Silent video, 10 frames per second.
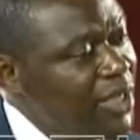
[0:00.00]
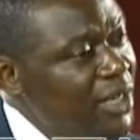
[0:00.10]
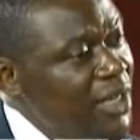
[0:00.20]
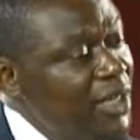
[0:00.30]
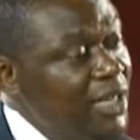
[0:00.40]

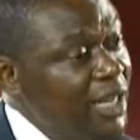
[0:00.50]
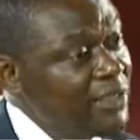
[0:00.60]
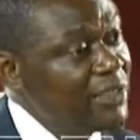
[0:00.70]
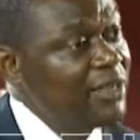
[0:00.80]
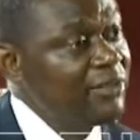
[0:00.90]
It has
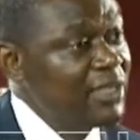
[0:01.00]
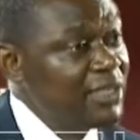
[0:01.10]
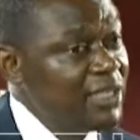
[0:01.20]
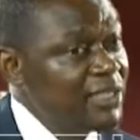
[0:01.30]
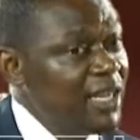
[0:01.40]
its
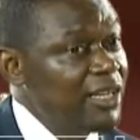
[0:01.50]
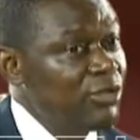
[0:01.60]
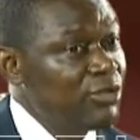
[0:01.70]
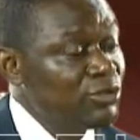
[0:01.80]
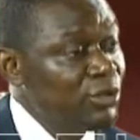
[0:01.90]
advantages, and it
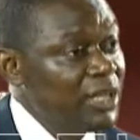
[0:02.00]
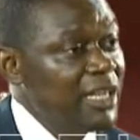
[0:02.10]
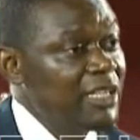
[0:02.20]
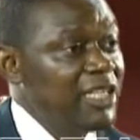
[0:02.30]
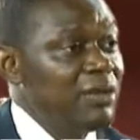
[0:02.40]
also in
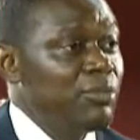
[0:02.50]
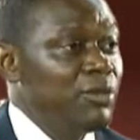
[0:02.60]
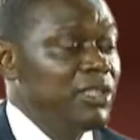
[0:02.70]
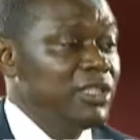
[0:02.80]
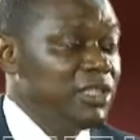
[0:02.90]
Nigerian
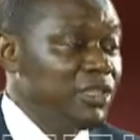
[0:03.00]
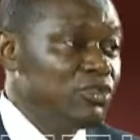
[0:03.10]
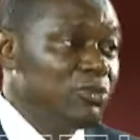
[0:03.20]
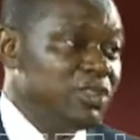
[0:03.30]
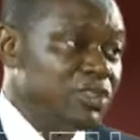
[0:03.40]
politics need
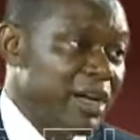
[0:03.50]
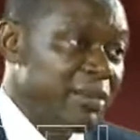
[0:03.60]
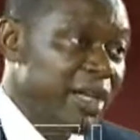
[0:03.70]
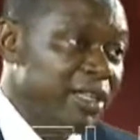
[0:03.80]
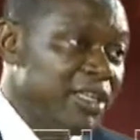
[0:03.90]
to be
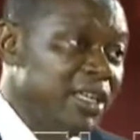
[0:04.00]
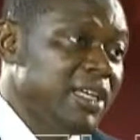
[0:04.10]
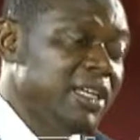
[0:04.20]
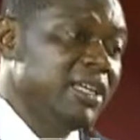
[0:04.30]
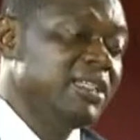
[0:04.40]
streamlined
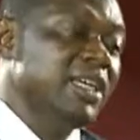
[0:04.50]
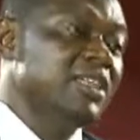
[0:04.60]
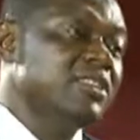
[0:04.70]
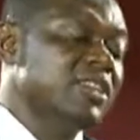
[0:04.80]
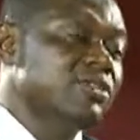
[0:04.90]
in the
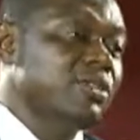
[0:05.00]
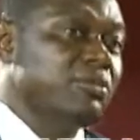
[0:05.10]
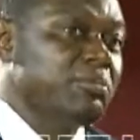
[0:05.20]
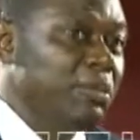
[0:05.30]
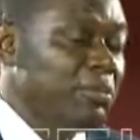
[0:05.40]
interest
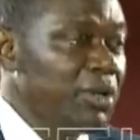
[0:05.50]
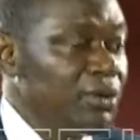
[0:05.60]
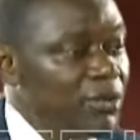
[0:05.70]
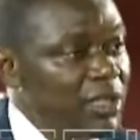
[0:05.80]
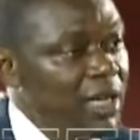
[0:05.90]
of
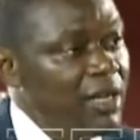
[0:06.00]
public order.